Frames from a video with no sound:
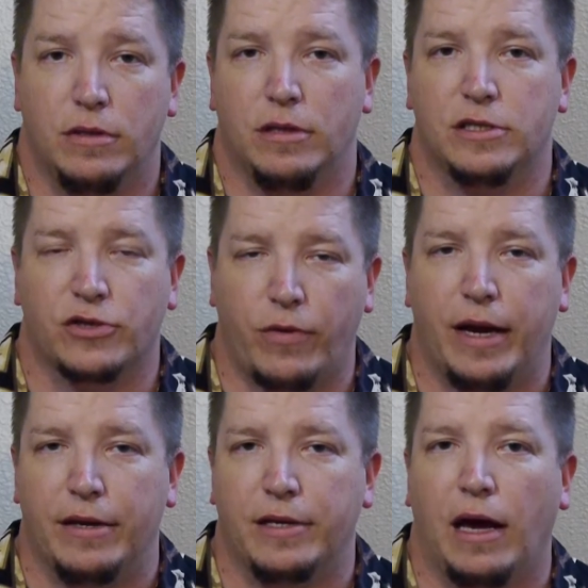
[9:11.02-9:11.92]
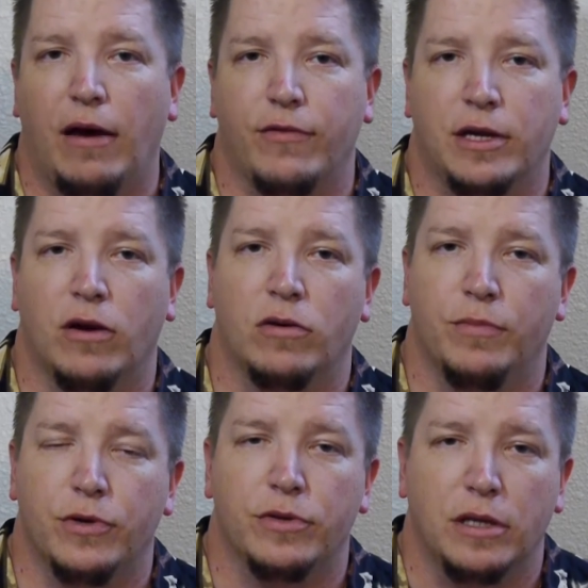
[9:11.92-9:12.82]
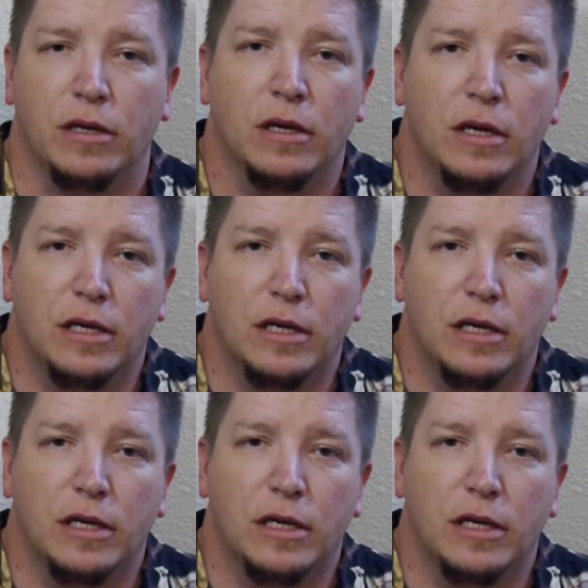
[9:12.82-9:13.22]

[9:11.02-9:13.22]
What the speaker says: It's great to have accountability.